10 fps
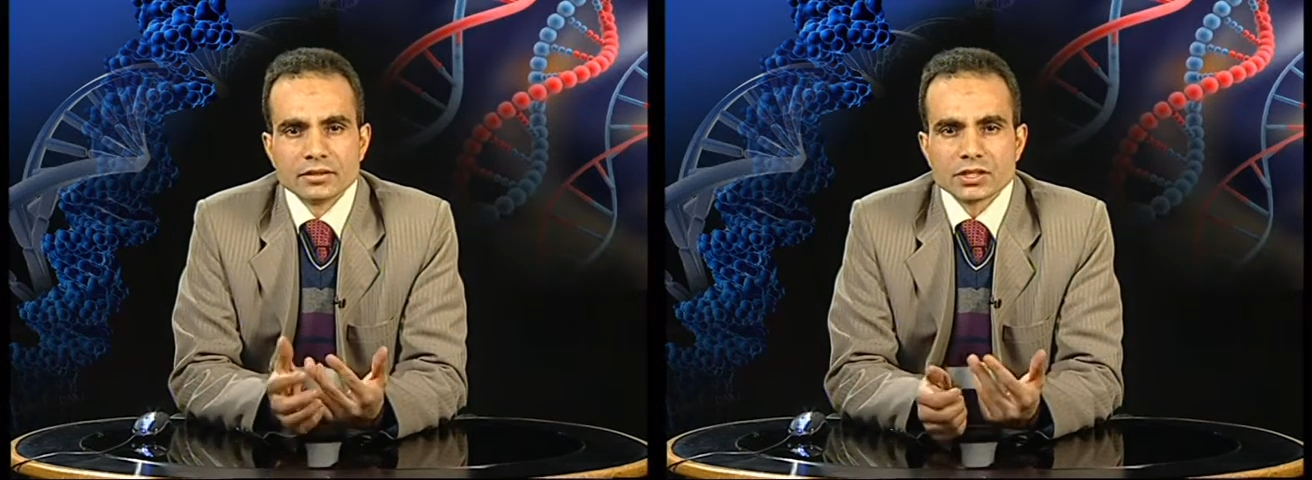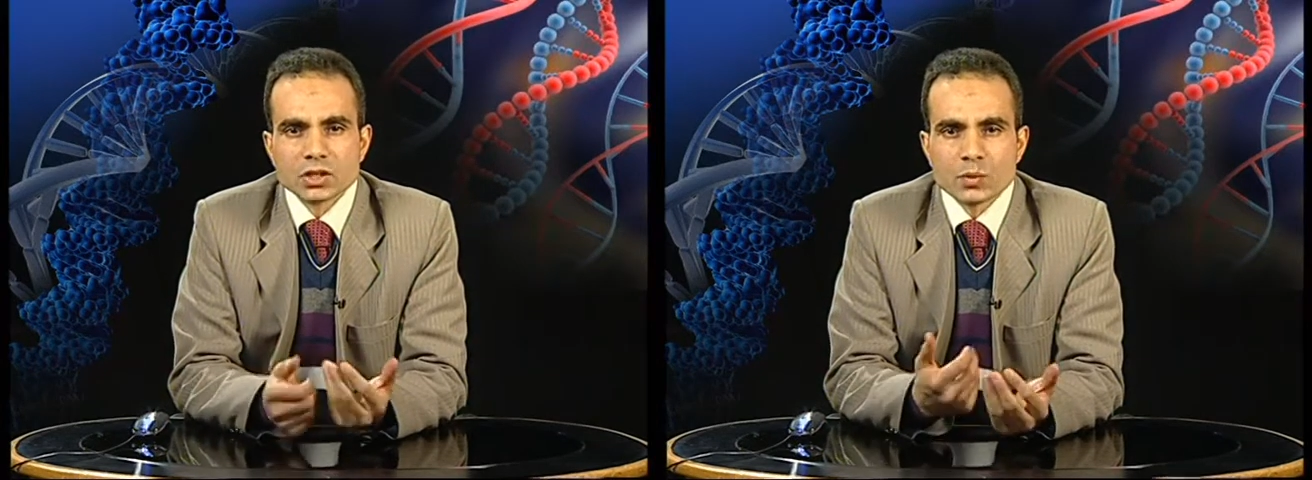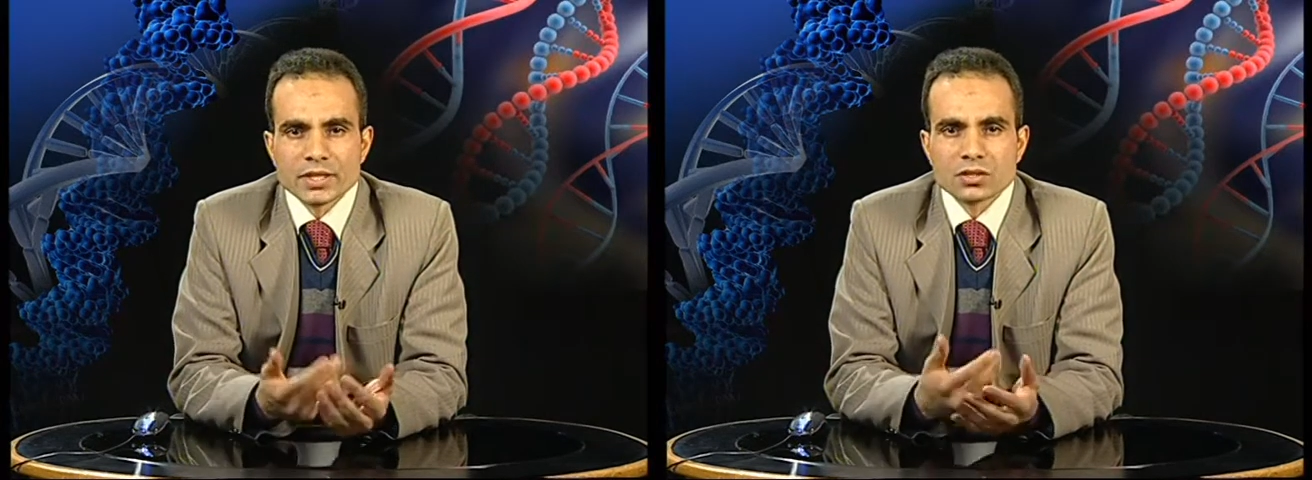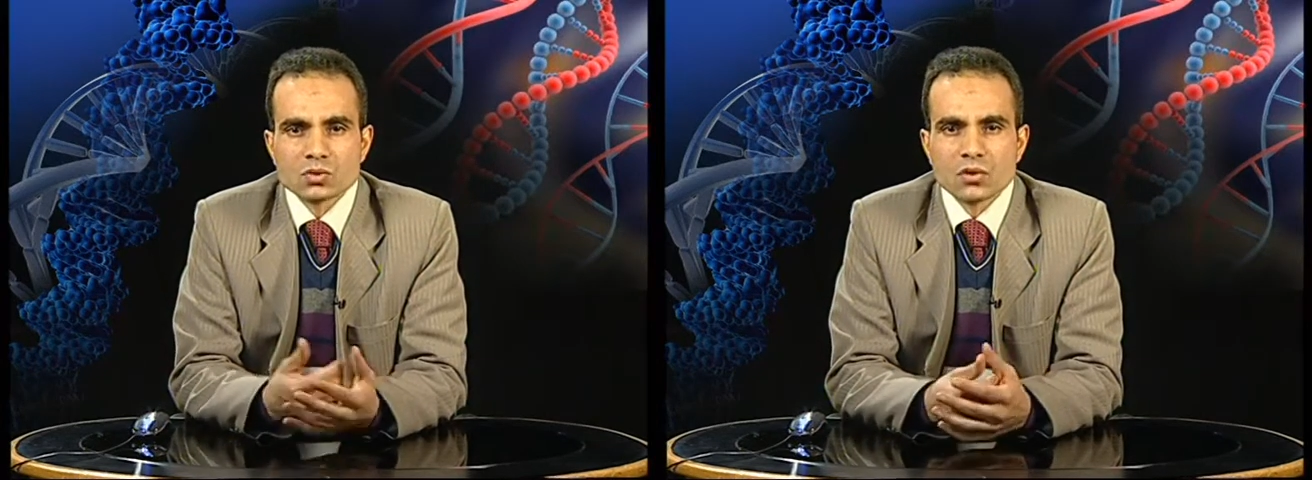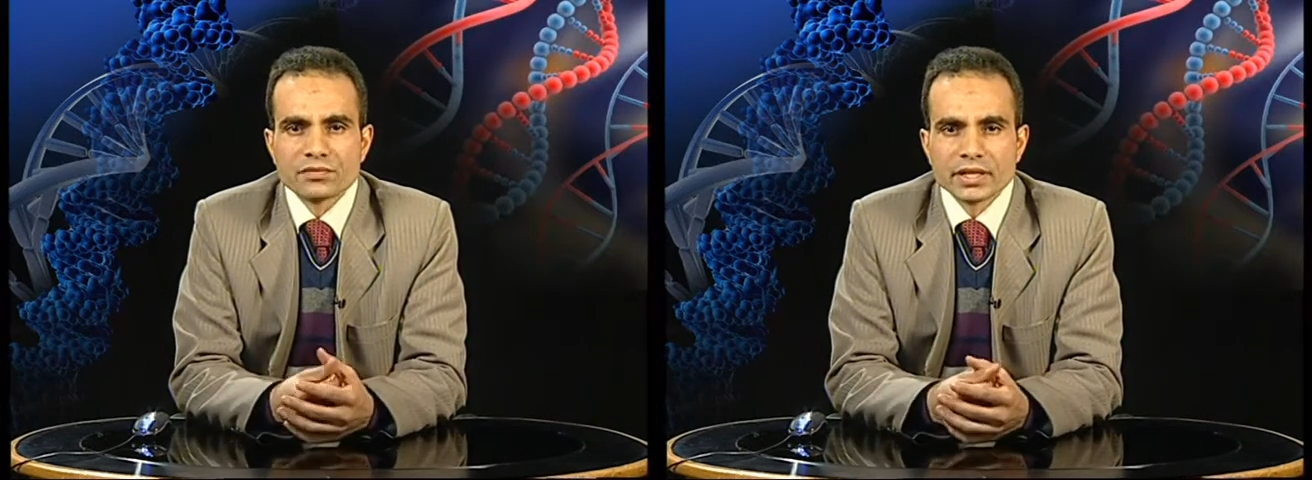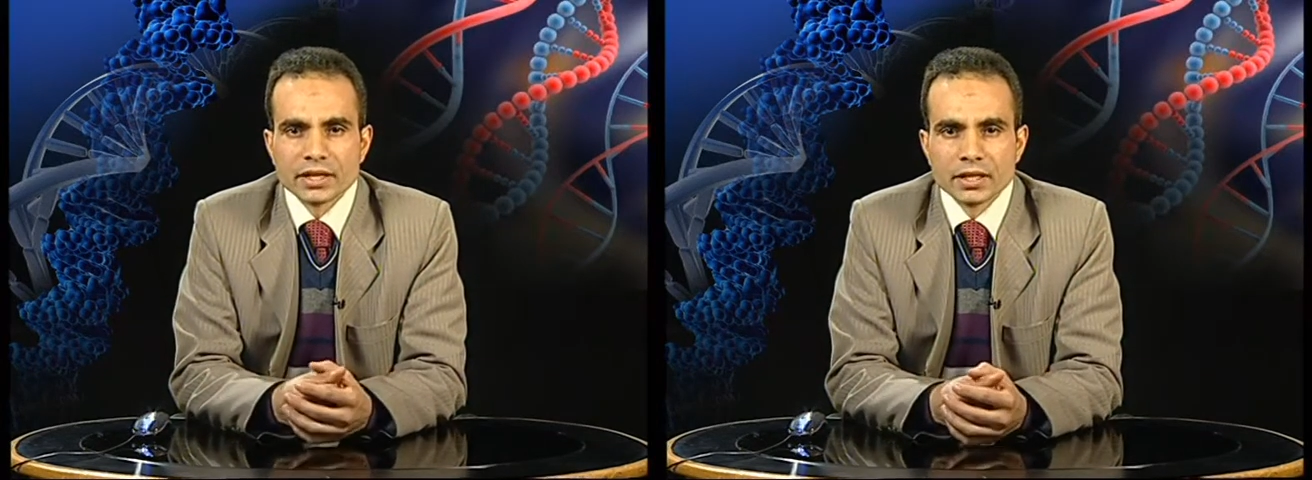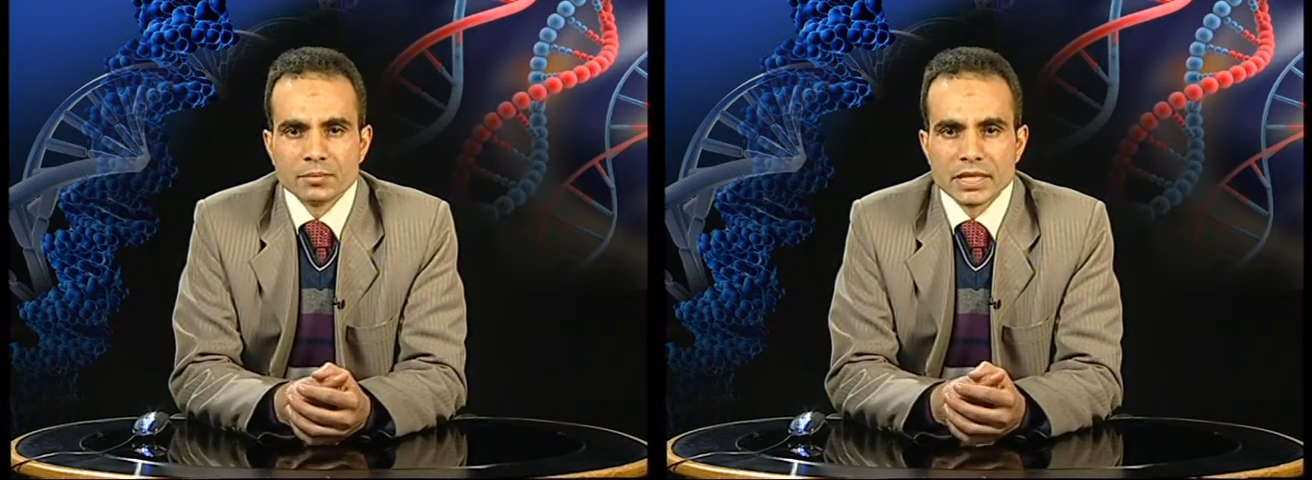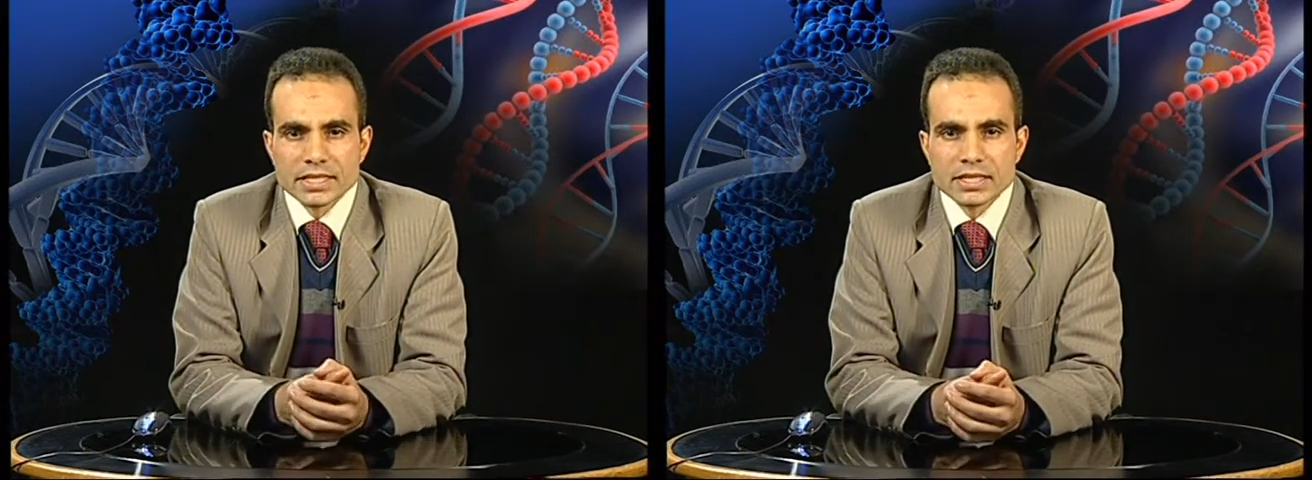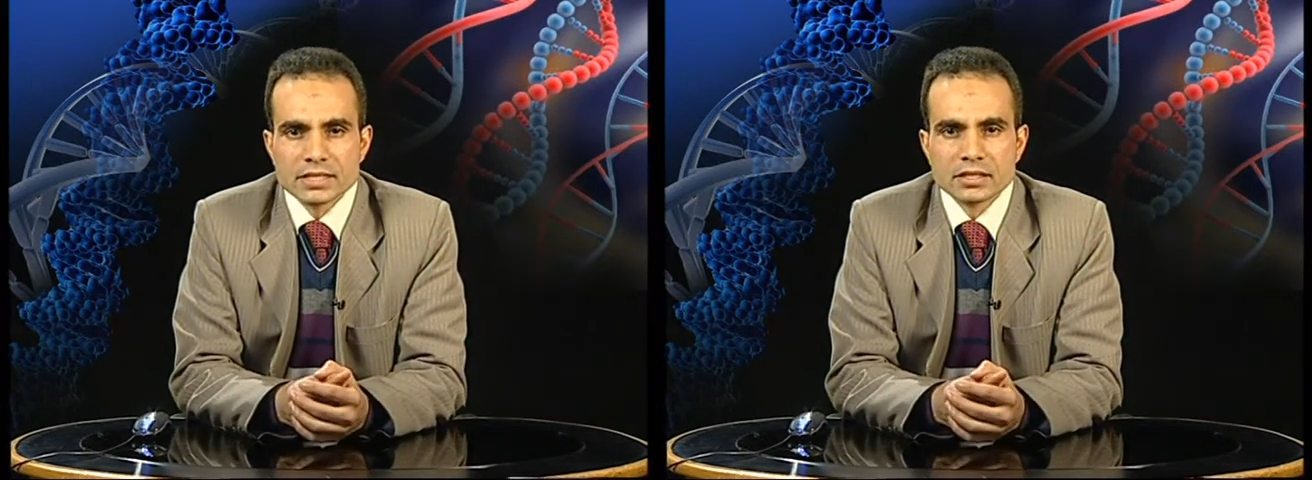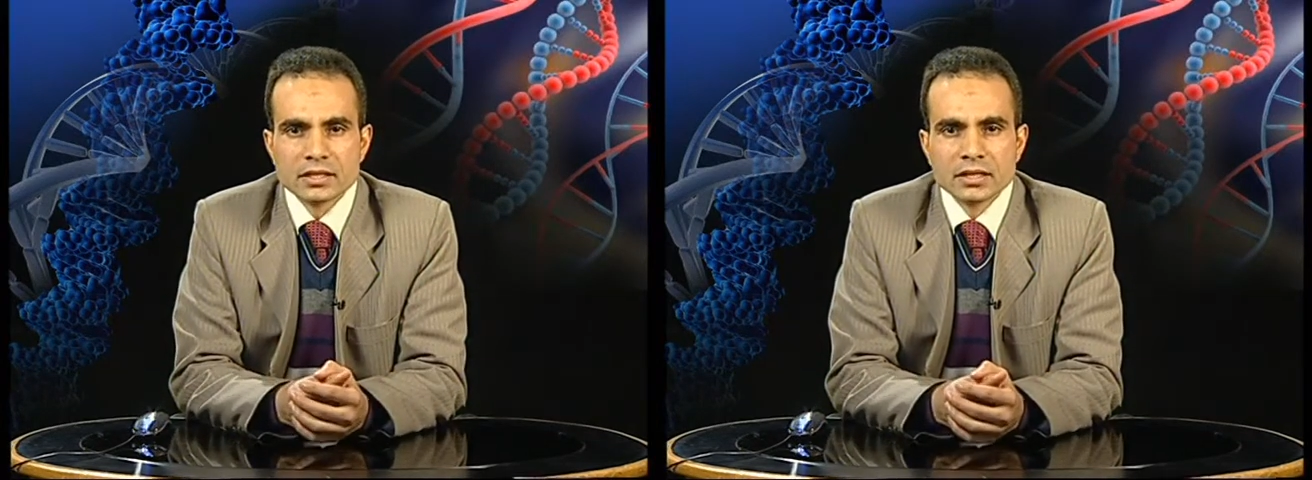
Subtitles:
sequences of DNA bases